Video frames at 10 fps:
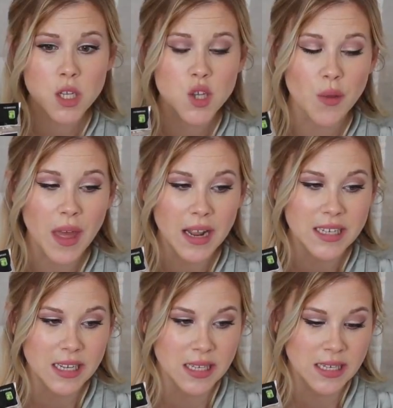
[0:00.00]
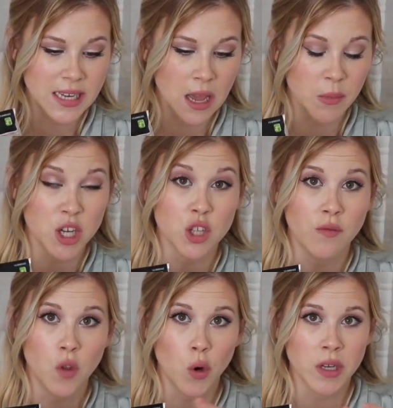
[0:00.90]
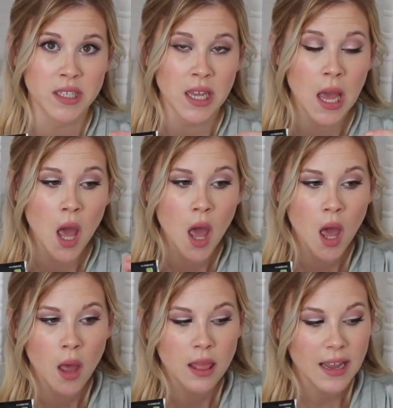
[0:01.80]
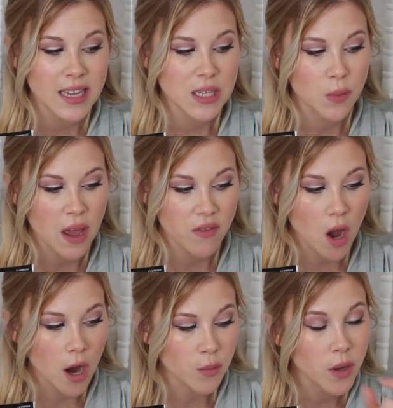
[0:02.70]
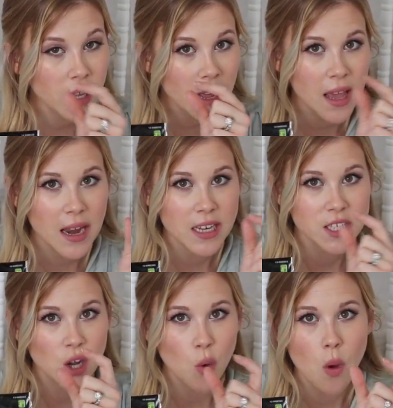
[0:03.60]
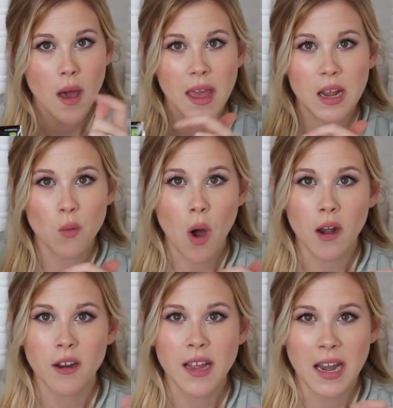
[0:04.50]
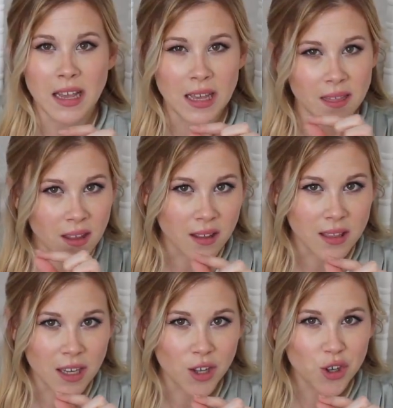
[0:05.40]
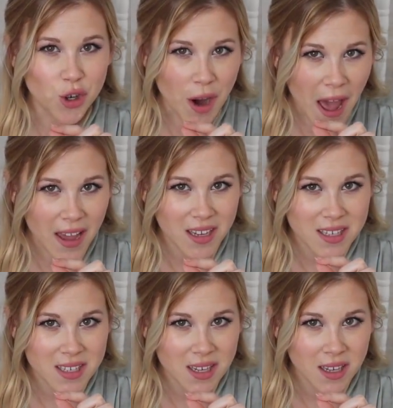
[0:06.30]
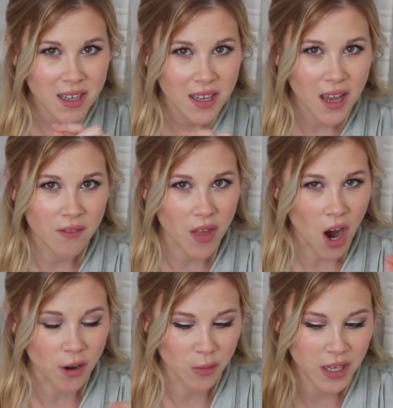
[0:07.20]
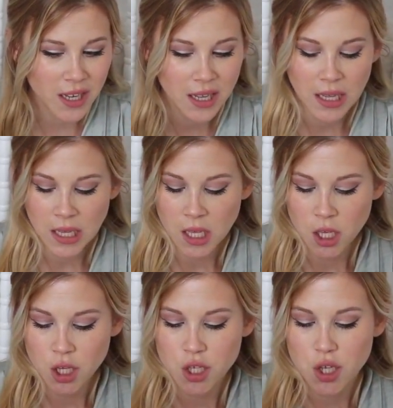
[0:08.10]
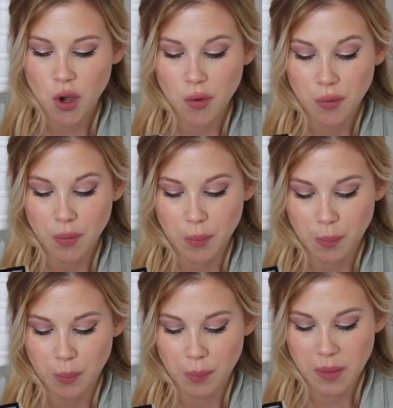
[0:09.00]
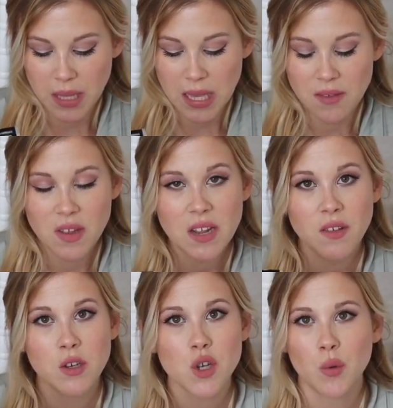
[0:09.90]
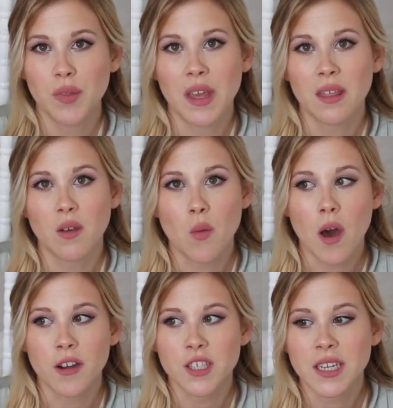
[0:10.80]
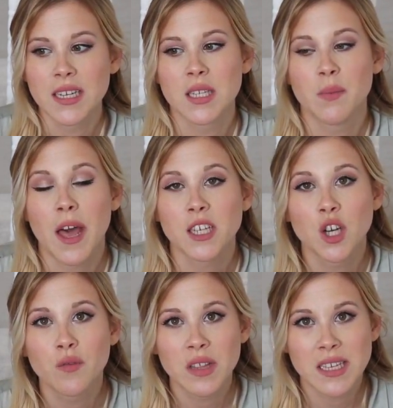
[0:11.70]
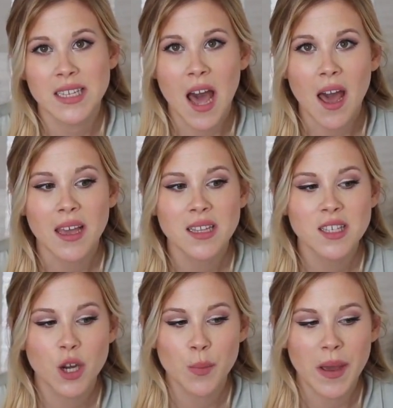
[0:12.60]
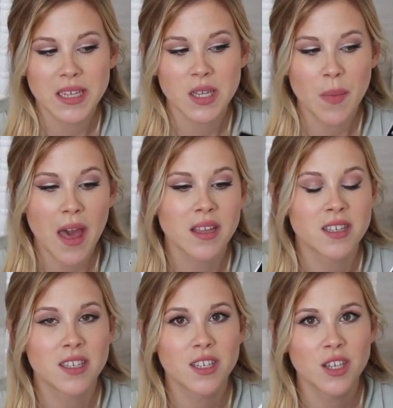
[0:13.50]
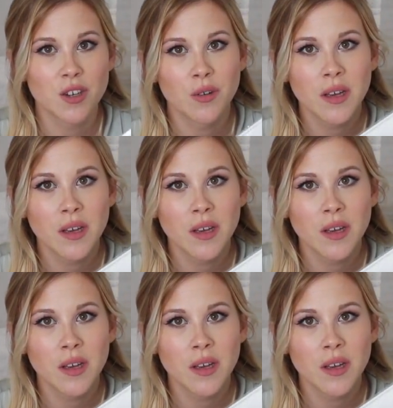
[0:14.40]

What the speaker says: so that it doesn't damage the floors. Like I said, we have the hardwood, and I don't want any water getting in the little cracks of the hardwood. So even if you don't think the water is going to splash over the sides, your best bet is to do